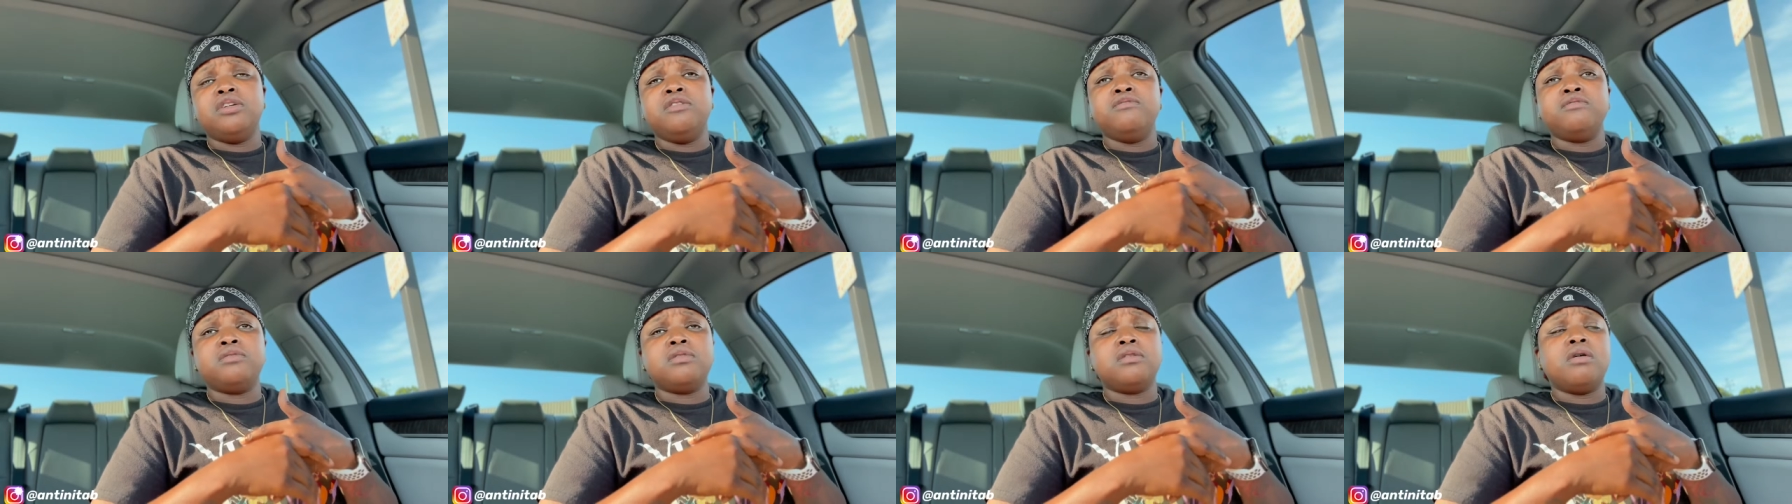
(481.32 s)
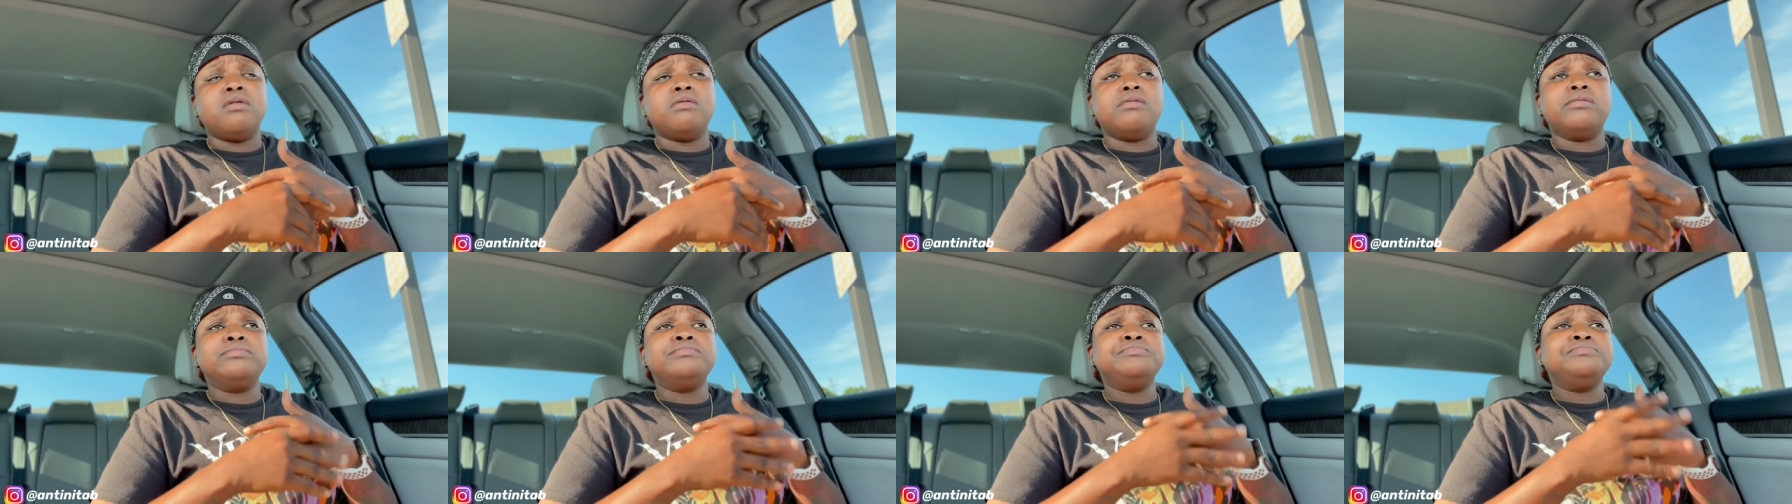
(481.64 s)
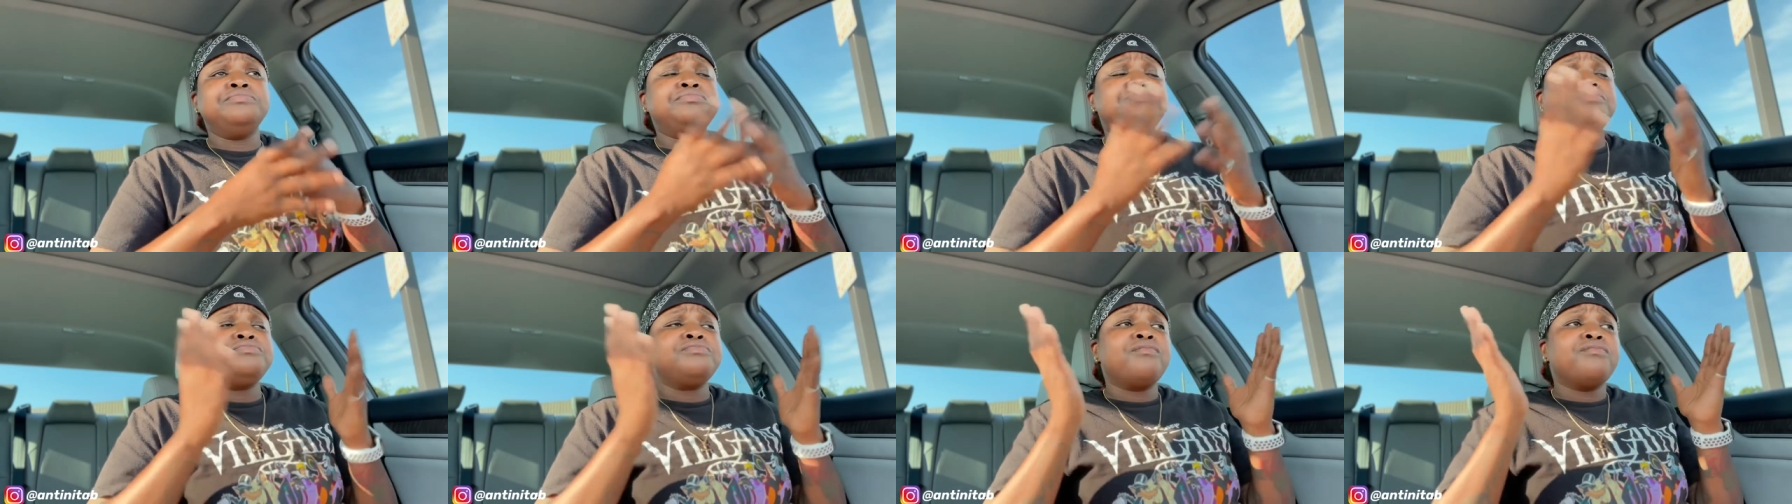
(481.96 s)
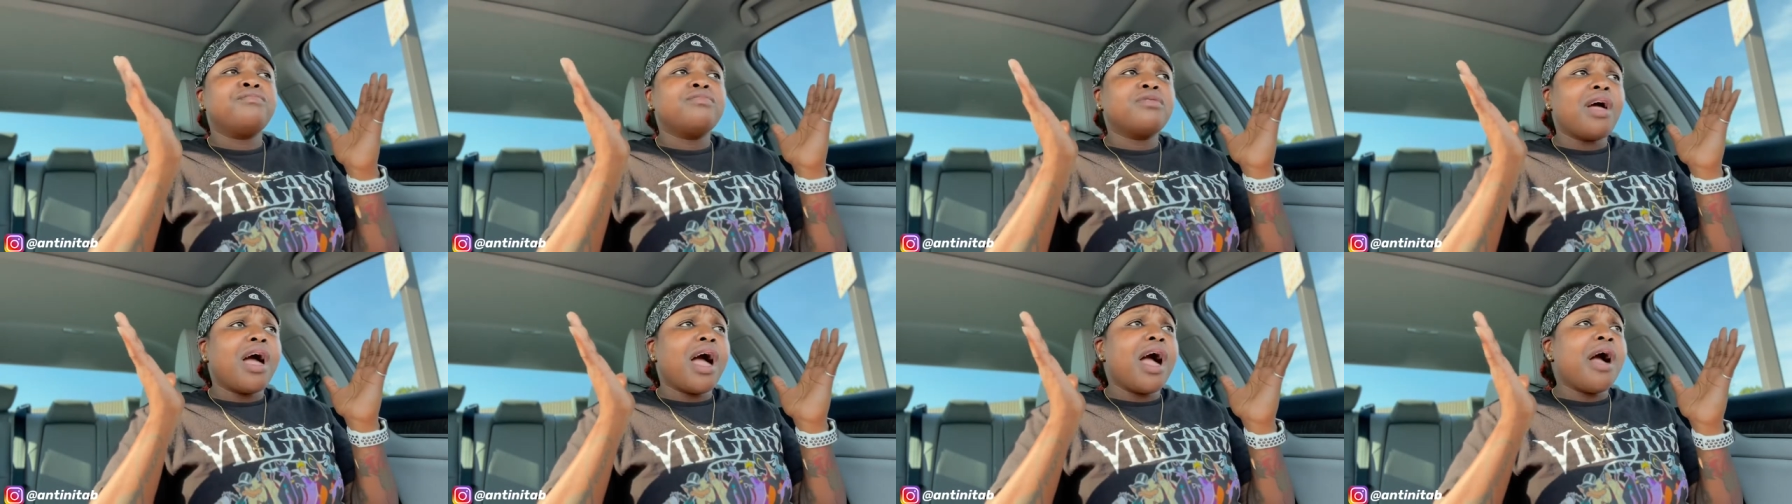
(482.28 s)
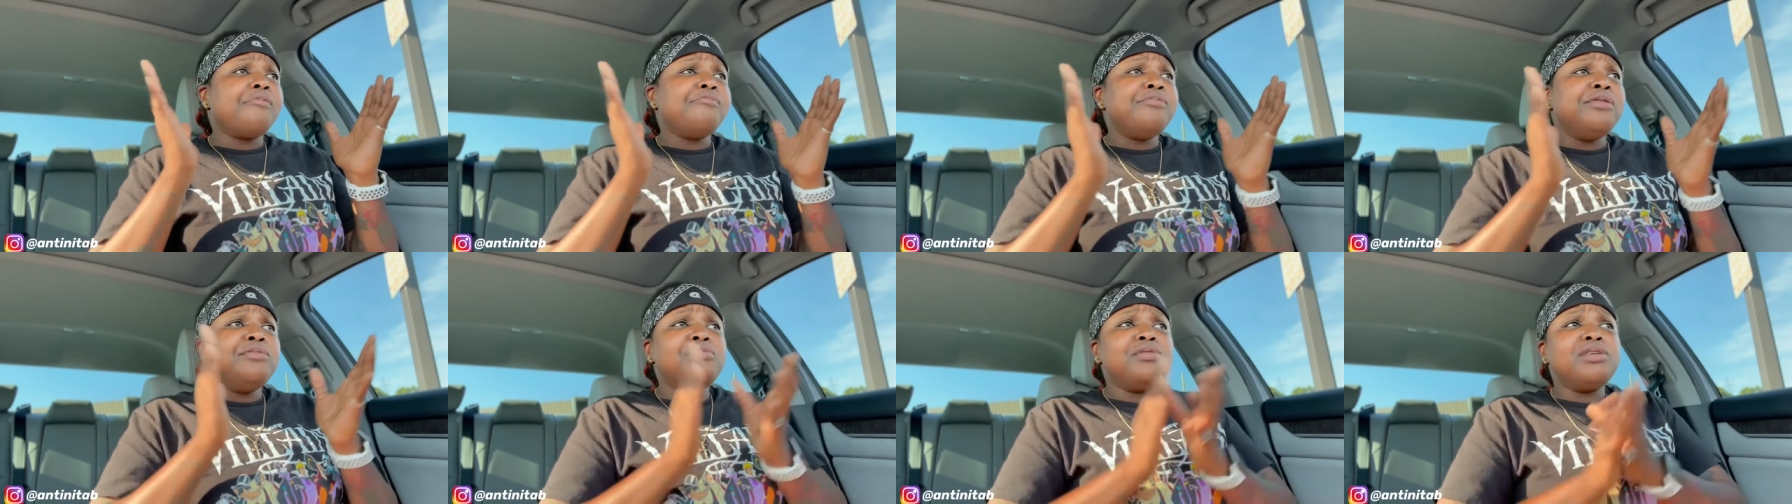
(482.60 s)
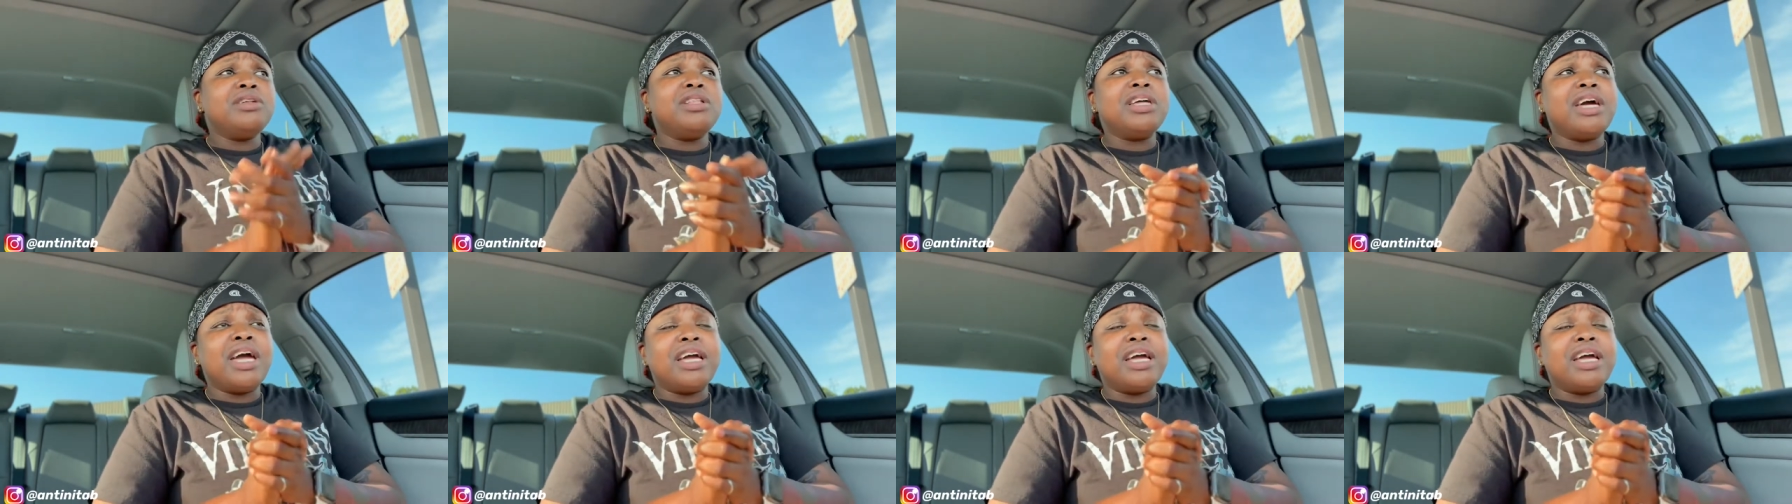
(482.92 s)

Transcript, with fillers: even though I, we really